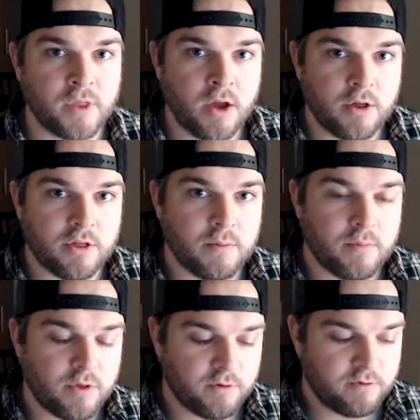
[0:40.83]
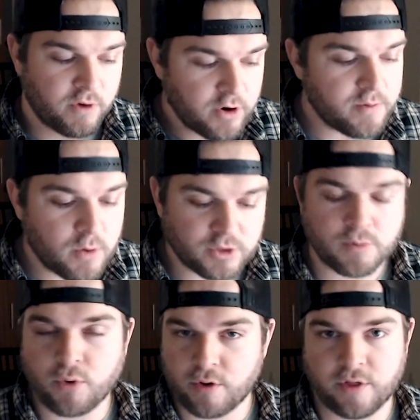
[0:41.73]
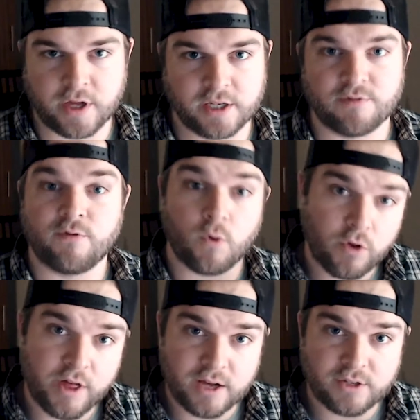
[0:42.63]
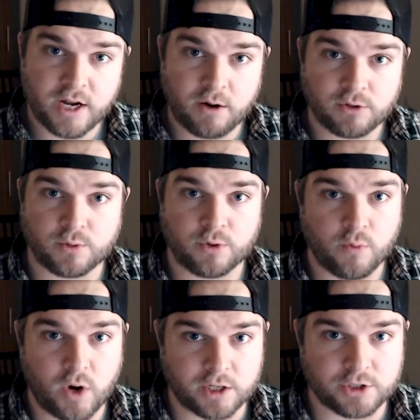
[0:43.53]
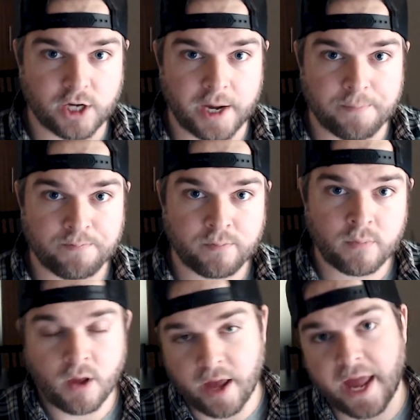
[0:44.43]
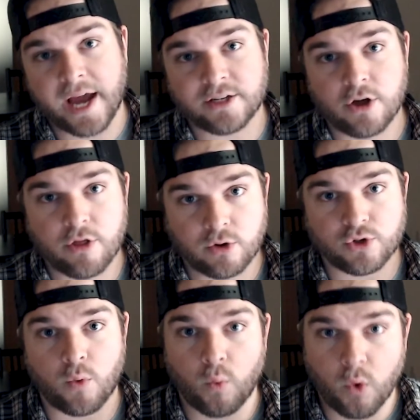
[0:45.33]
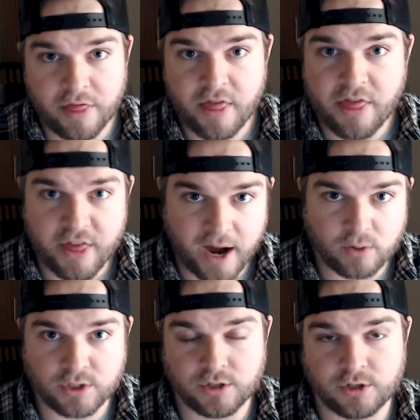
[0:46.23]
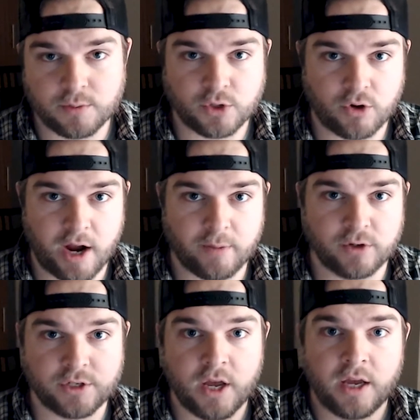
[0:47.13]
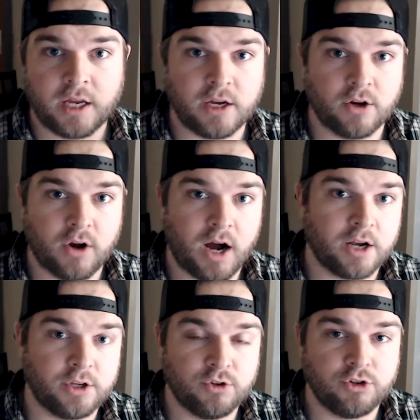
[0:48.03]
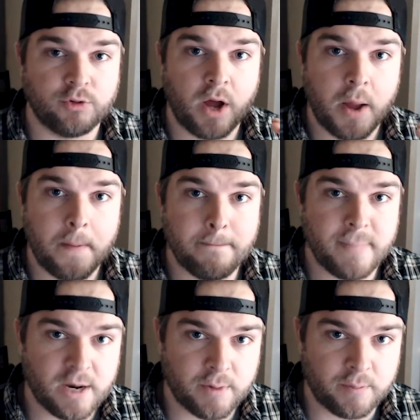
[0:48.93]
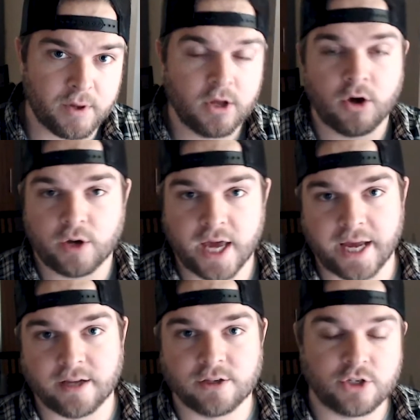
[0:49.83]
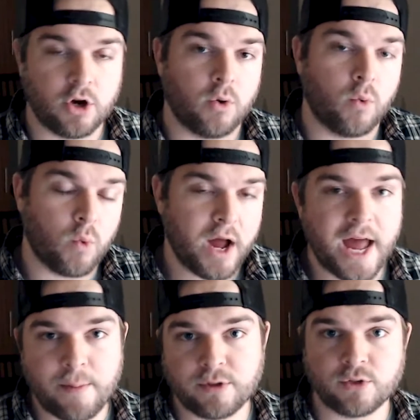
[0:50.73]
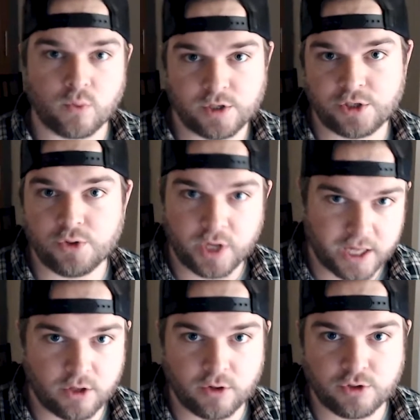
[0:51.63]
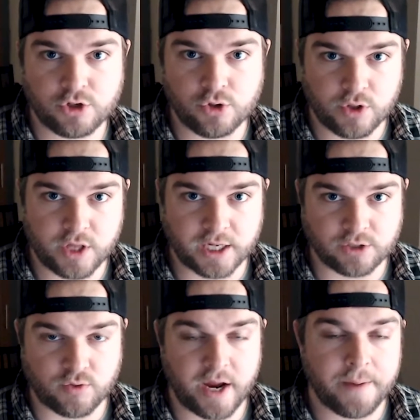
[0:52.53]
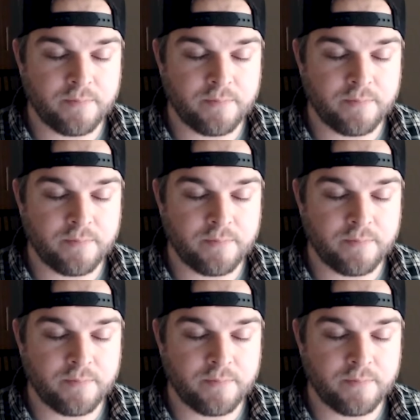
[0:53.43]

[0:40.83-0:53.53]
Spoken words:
the very most important thing is 4,000 hours worth of watch time and those 1,000 subscribers here on YouTube minimum. Okay, so what happens once you get those two things, right?